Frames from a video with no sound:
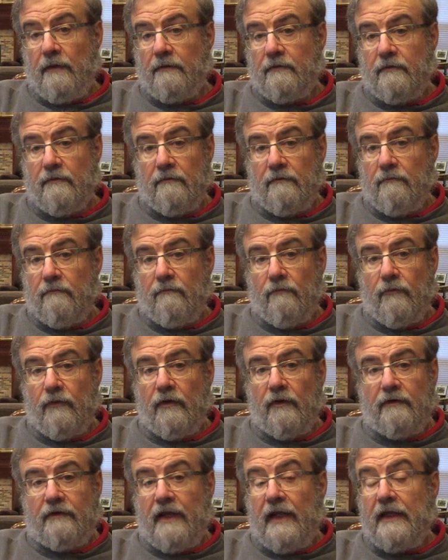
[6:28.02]
to
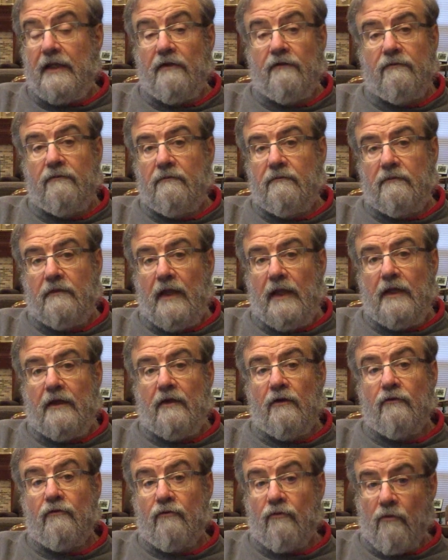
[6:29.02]
really take
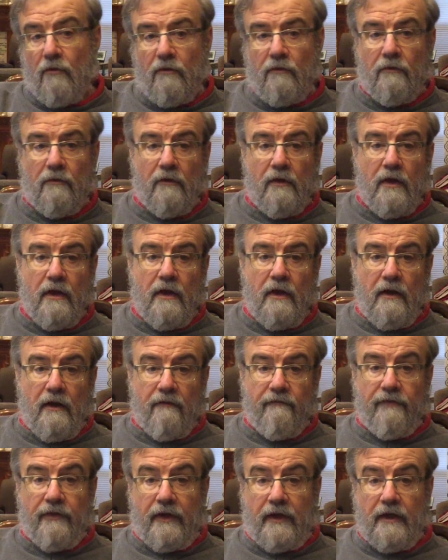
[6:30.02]
control
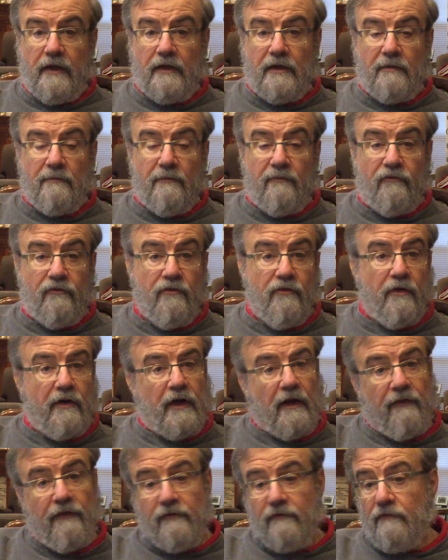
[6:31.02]
of the kingdom of Judah.
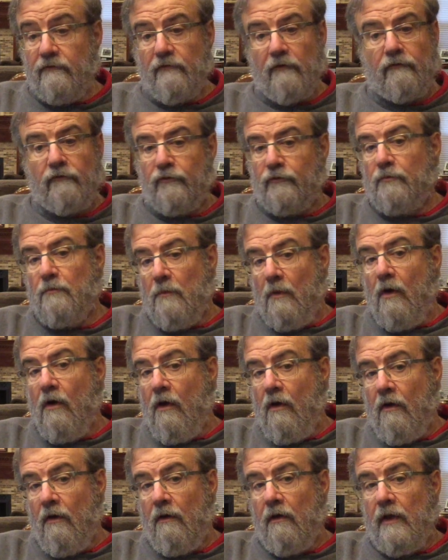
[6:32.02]
Now this is a
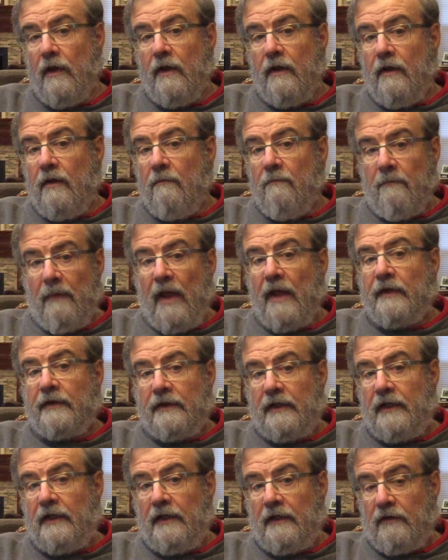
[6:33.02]
small
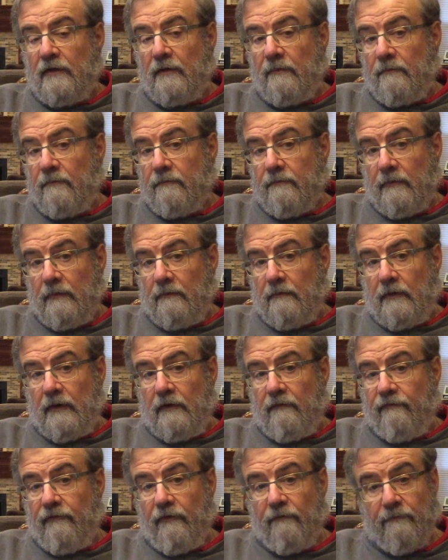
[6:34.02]
mountain kingdom.
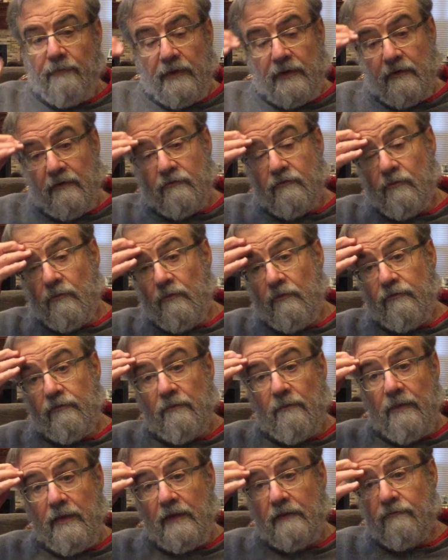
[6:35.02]
If you've been to
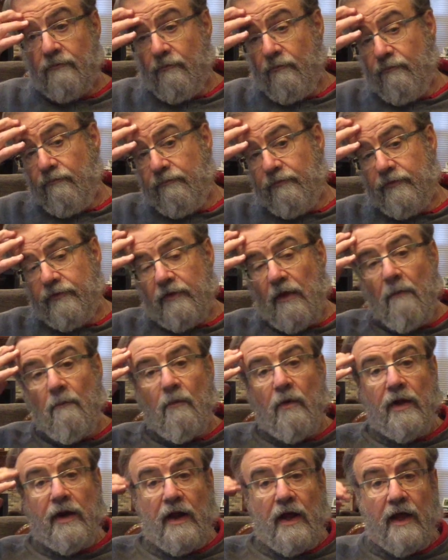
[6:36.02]
Jerusalem, it's
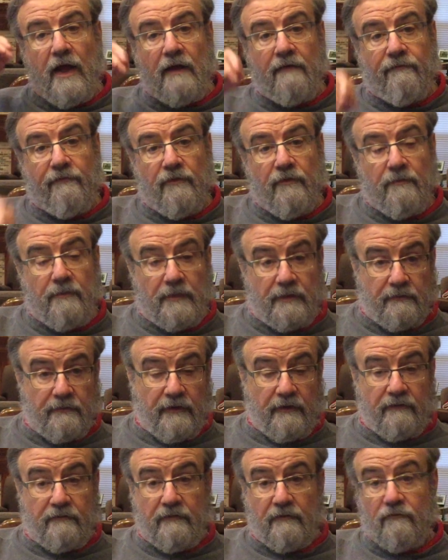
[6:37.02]
somewhat high for the Middle
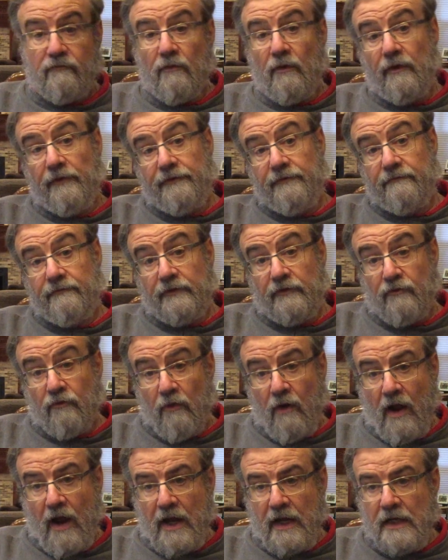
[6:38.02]
East. It's relatively
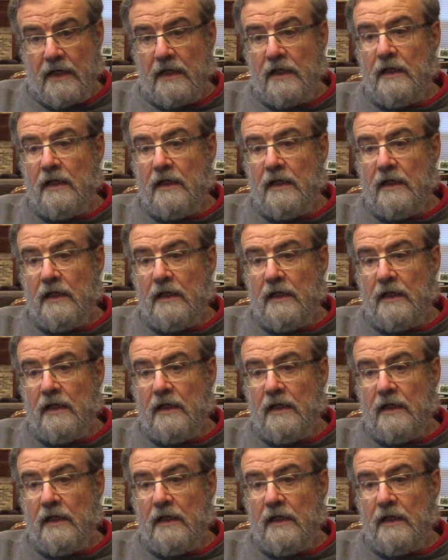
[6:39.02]
dry.